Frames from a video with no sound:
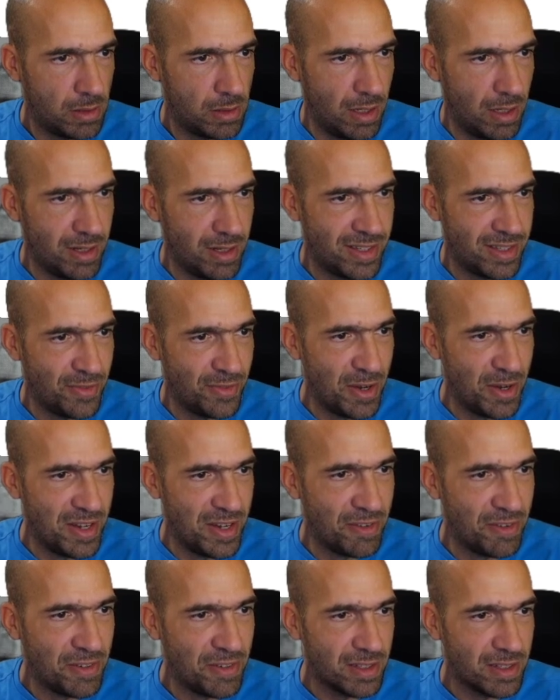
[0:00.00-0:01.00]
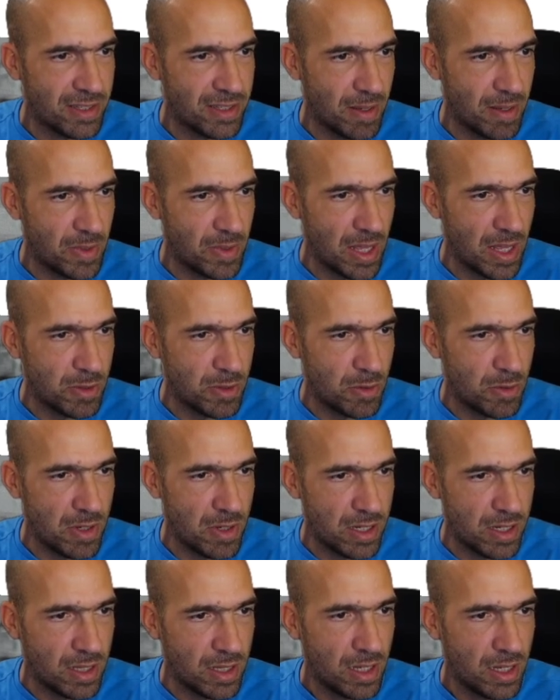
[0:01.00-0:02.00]
It's very difficult sometimes to
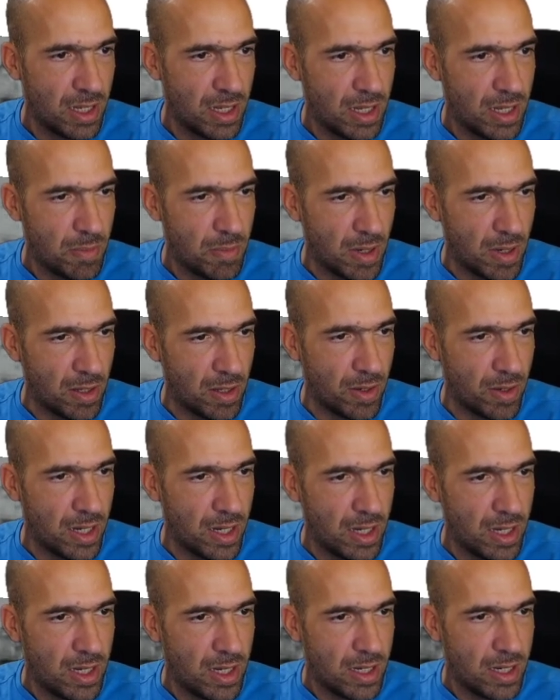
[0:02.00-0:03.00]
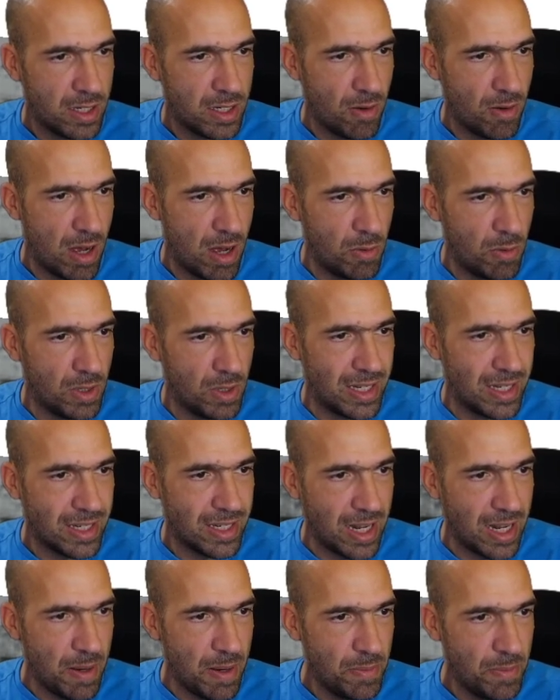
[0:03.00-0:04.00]
insert, by the way. So I will
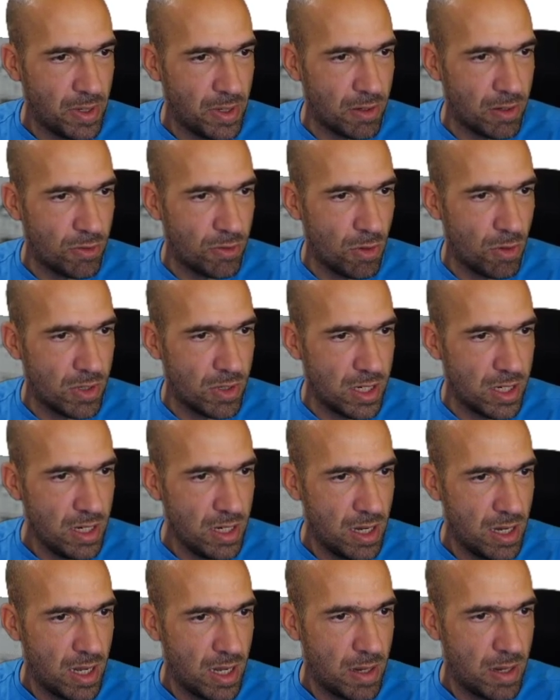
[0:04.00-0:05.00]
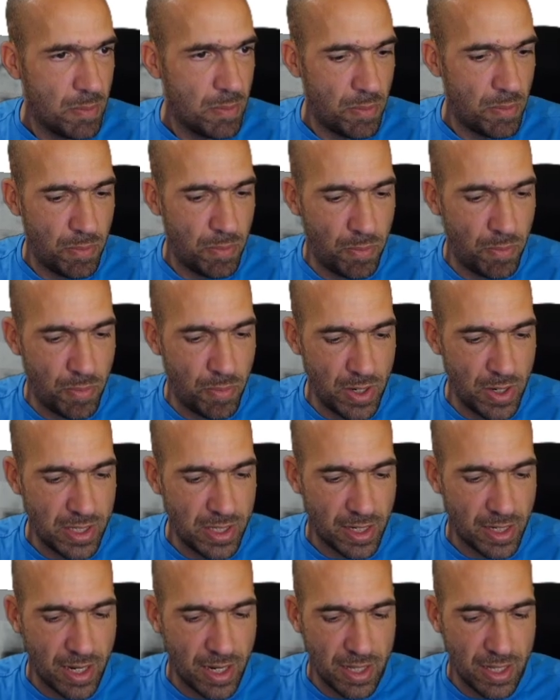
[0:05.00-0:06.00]
escape, Control Z,
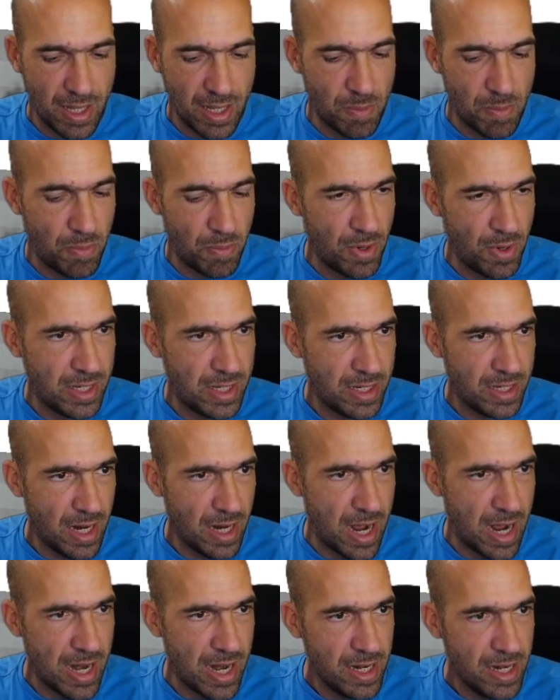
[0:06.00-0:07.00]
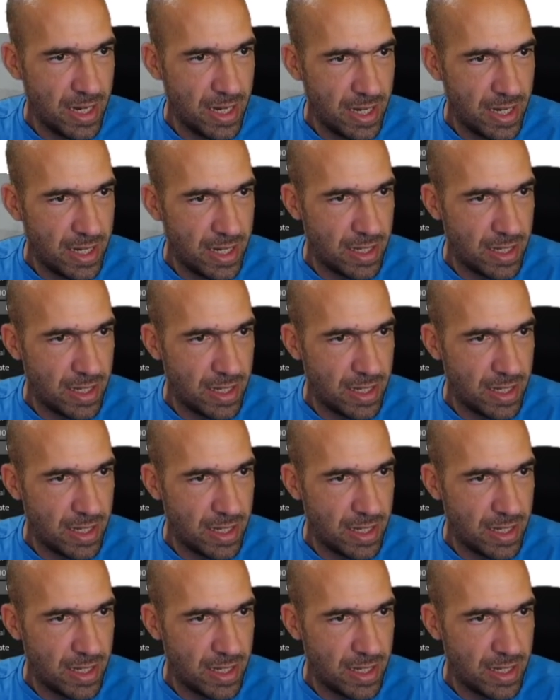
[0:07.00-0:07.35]
press again and press I.